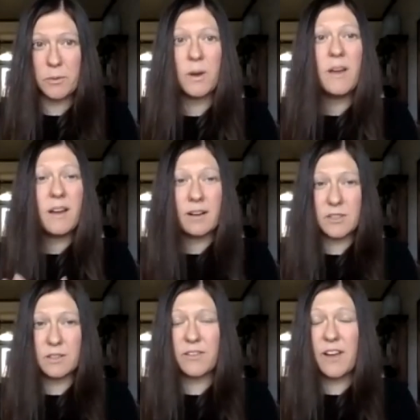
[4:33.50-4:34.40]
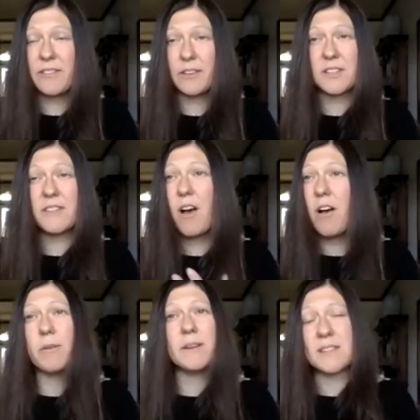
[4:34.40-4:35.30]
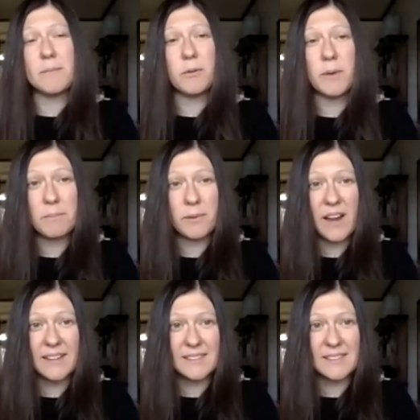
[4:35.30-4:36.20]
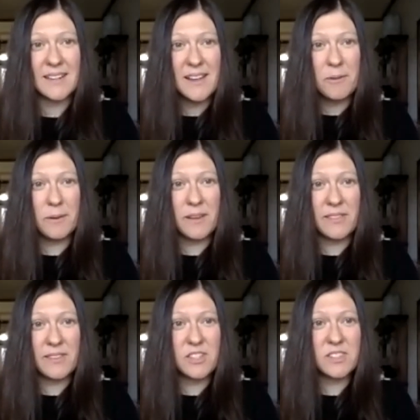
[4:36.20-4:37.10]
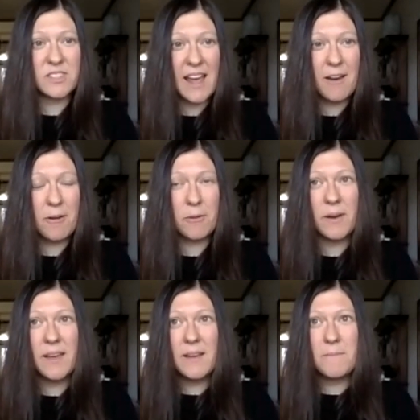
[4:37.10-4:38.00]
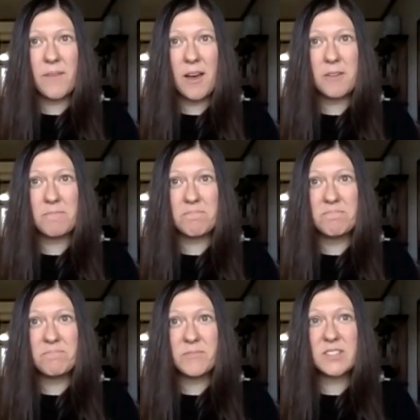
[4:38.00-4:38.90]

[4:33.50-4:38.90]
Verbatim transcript: who are survivors, I've always come away impressed with just how um,